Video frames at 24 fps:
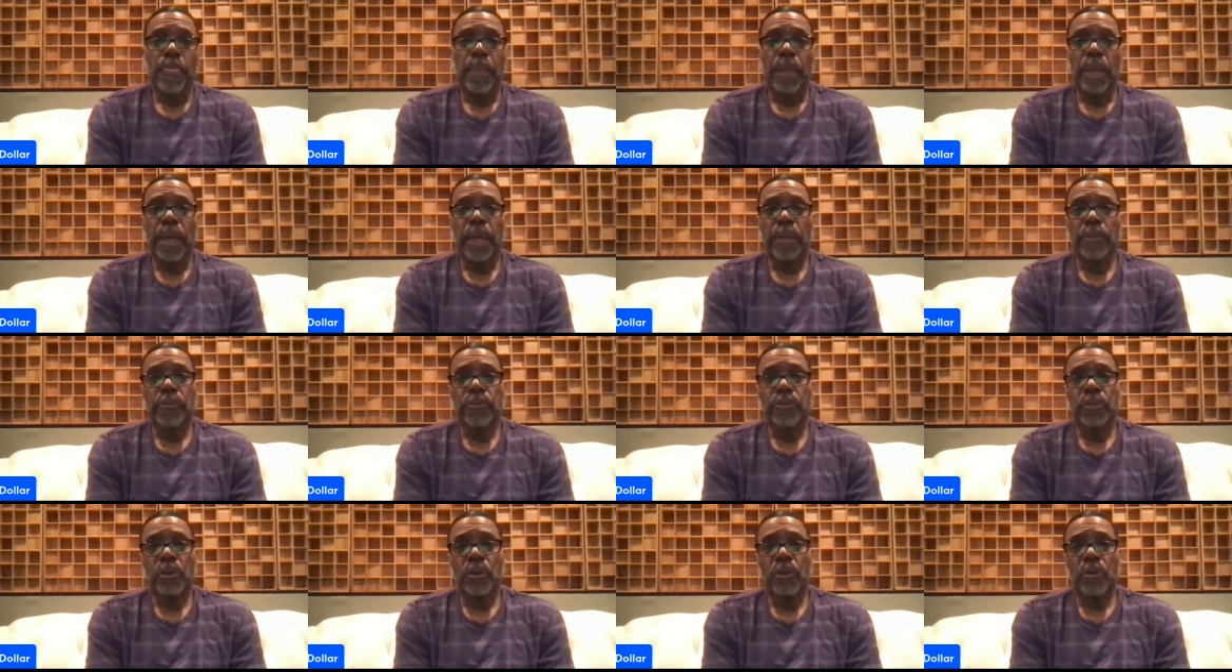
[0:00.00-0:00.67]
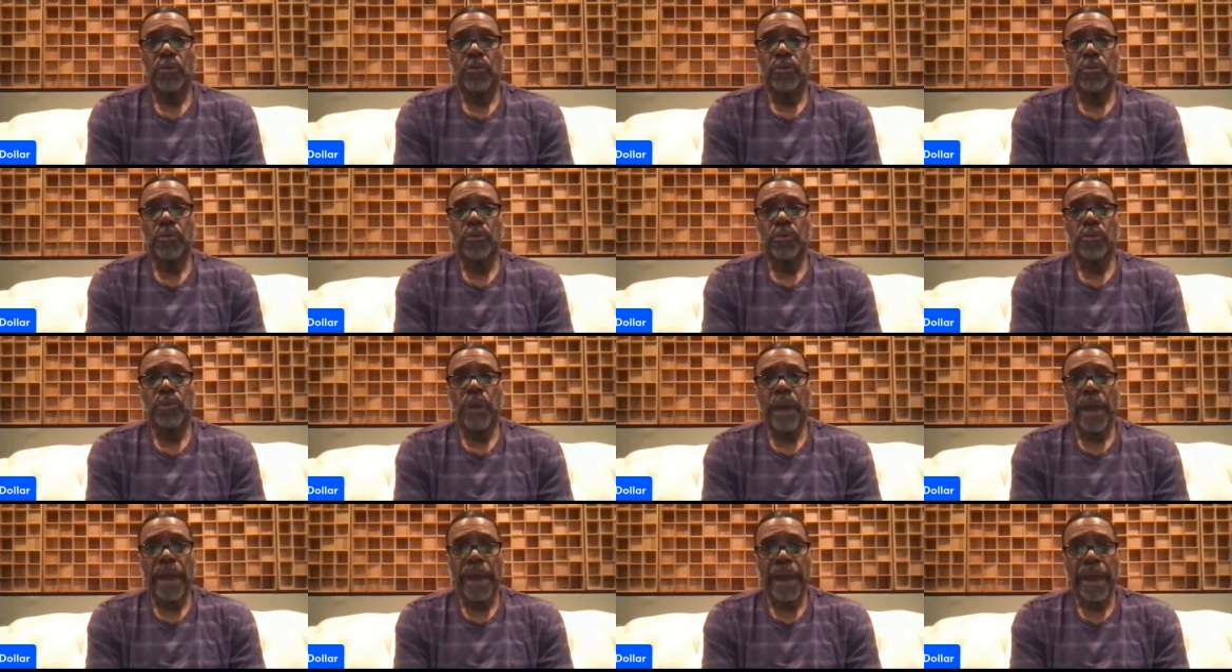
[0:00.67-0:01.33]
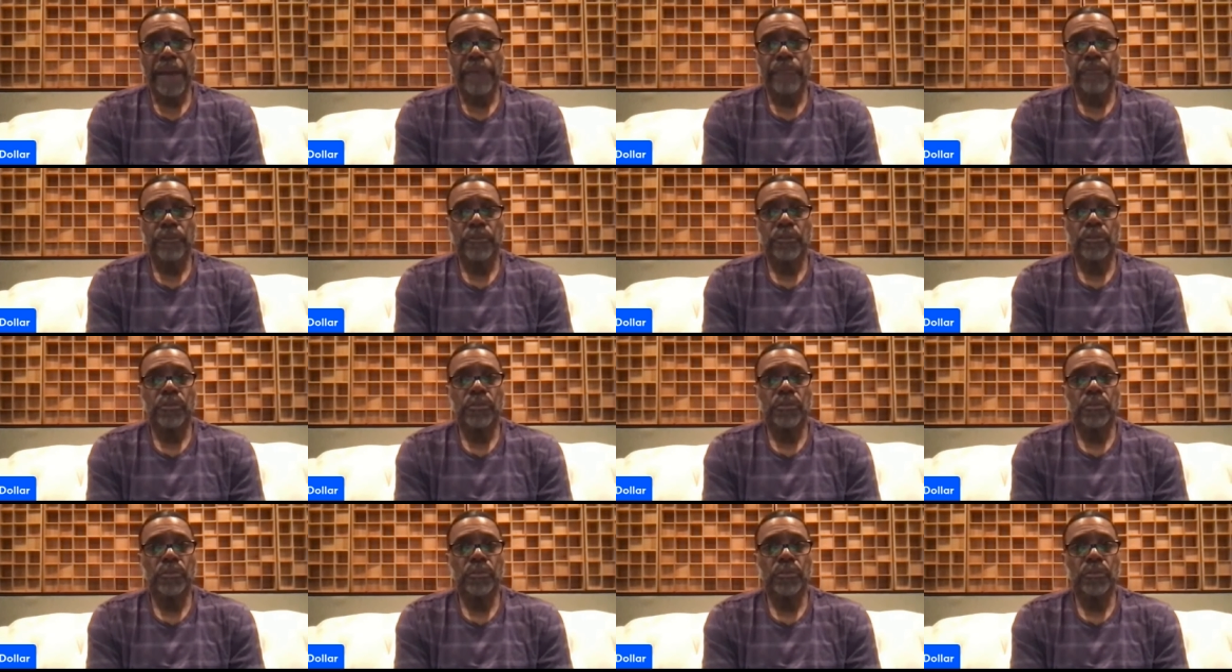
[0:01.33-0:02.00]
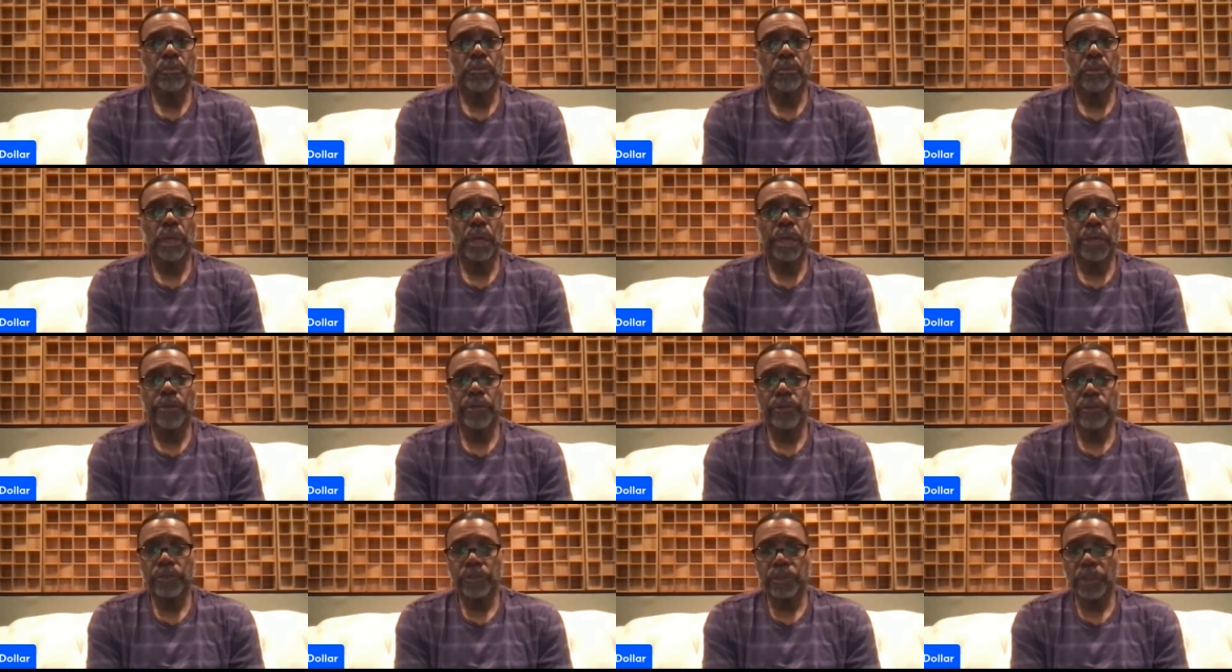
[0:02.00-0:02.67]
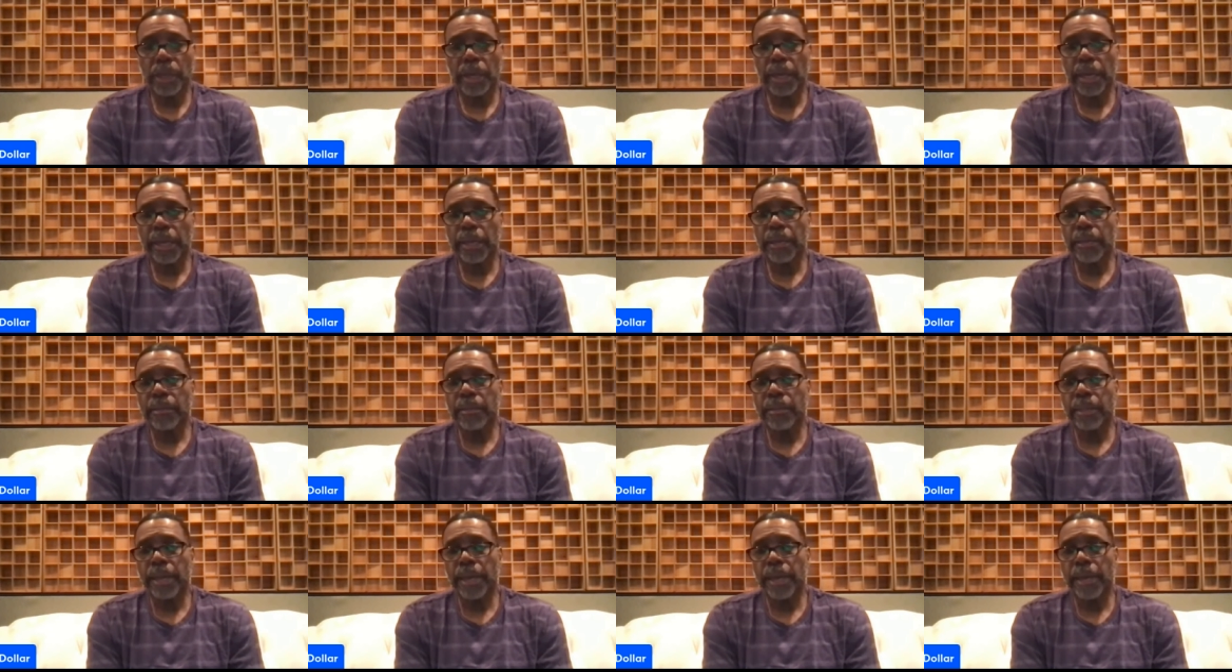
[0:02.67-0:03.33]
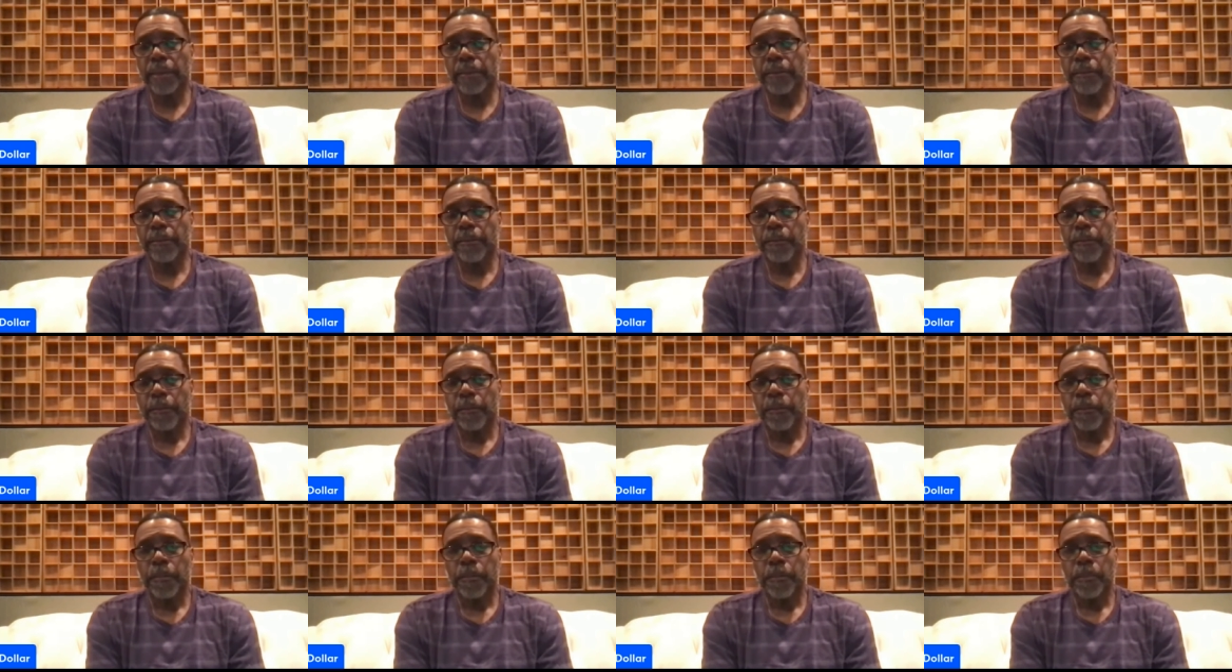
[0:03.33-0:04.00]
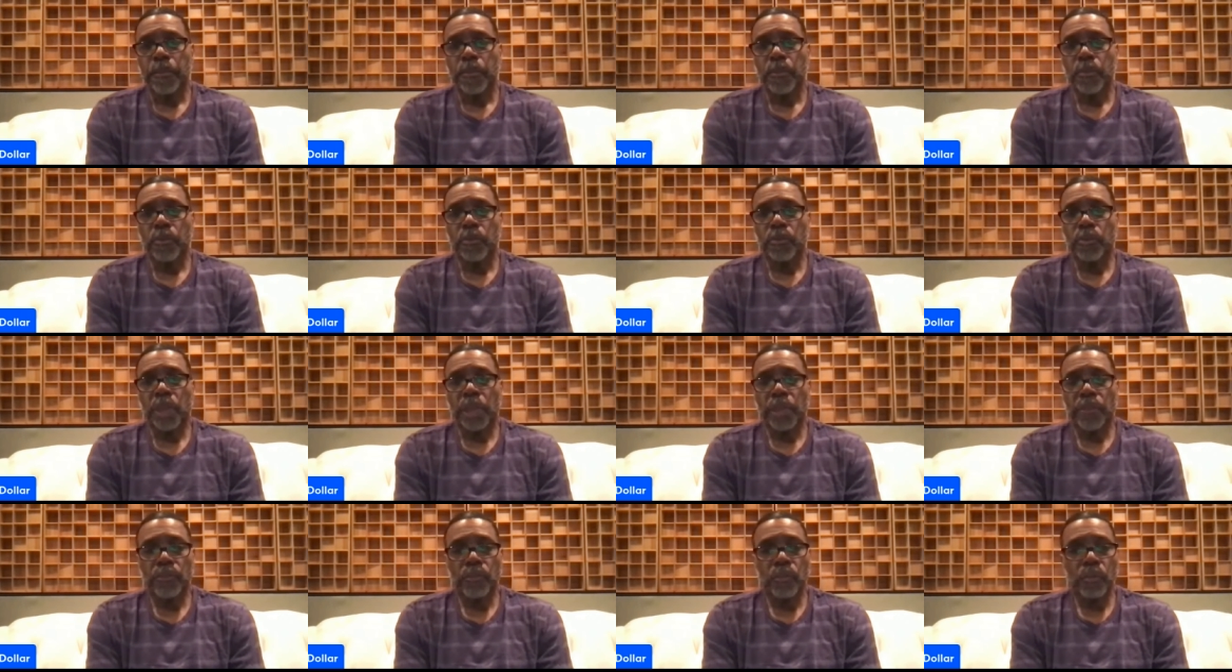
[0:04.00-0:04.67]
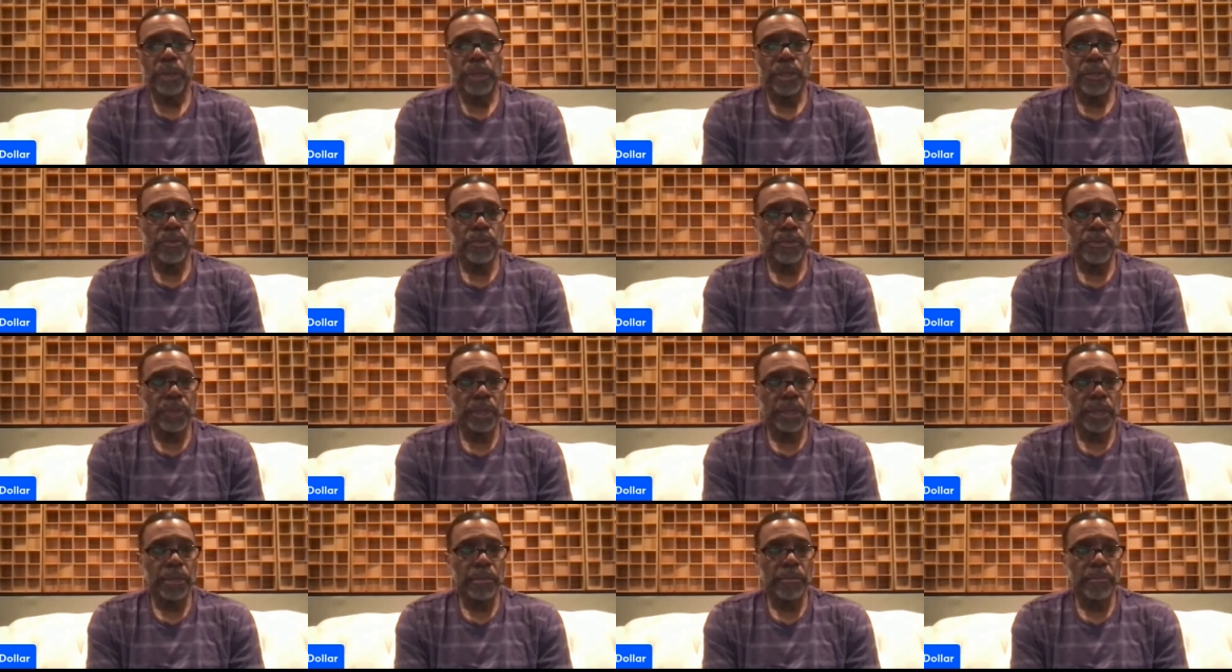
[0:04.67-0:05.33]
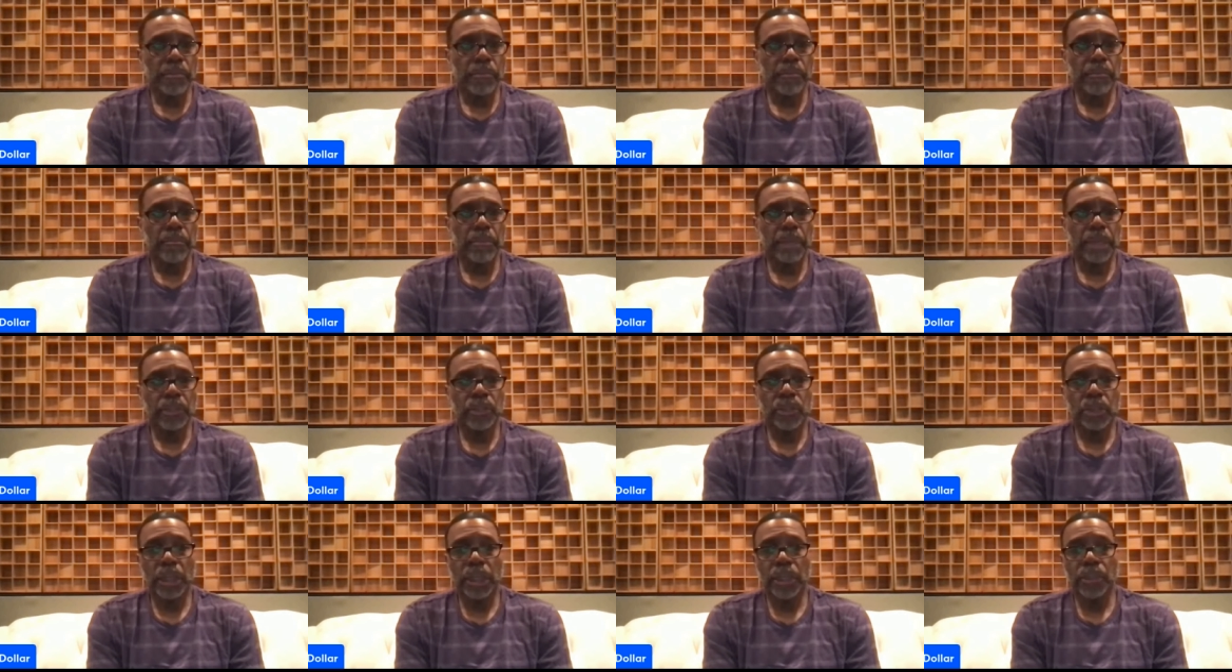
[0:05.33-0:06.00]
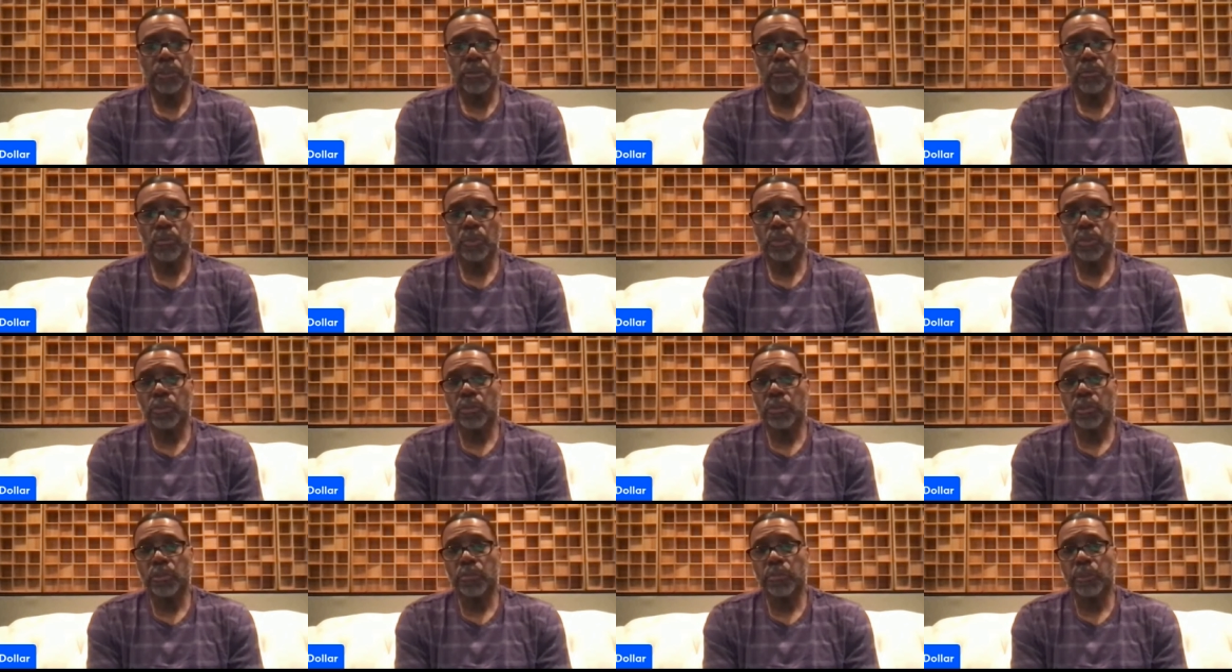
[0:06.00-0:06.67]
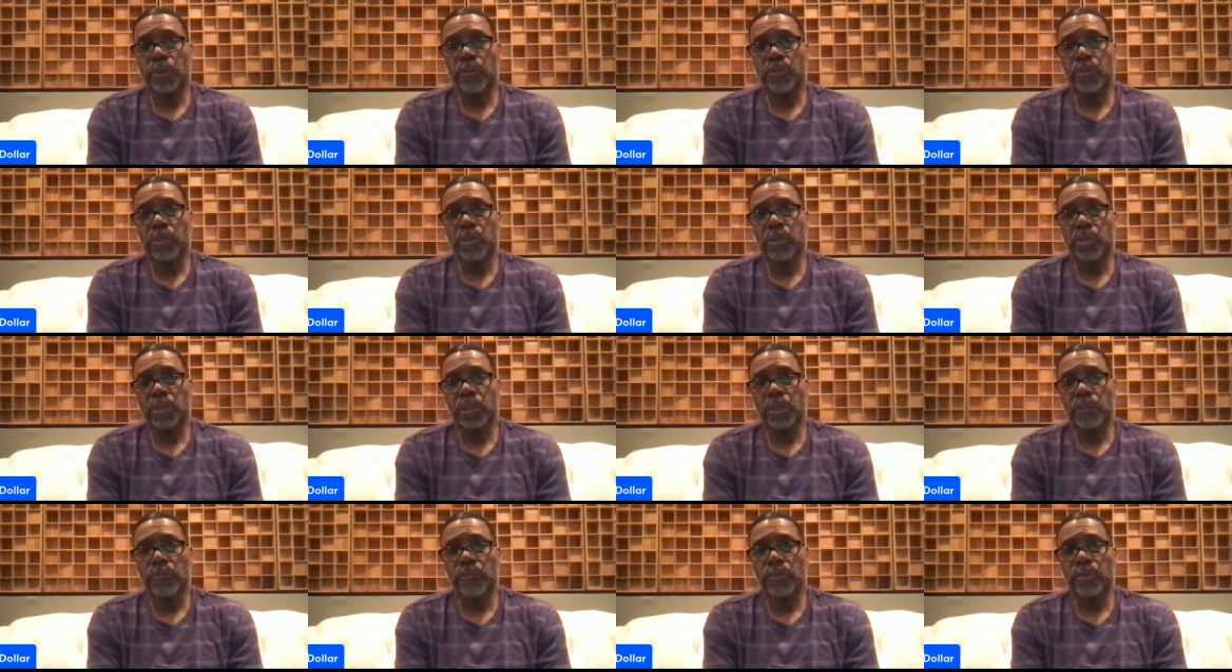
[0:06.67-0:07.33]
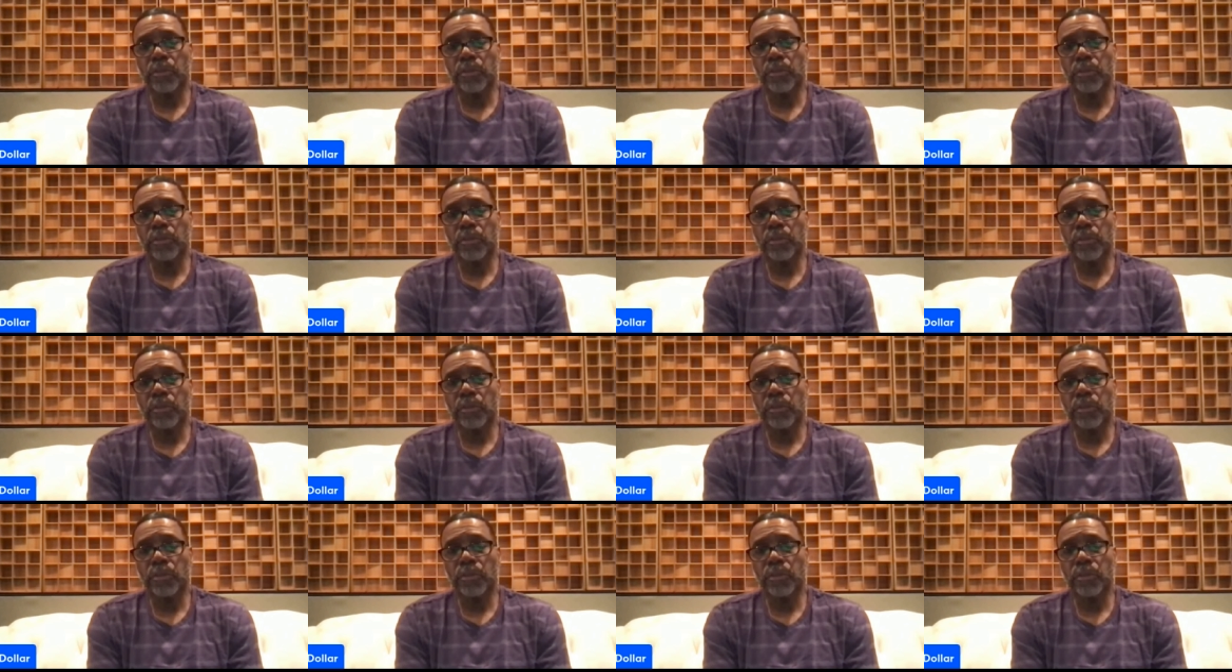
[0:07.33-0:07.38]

And so you have to understand that you change the way you think by changing what you're exposing yourself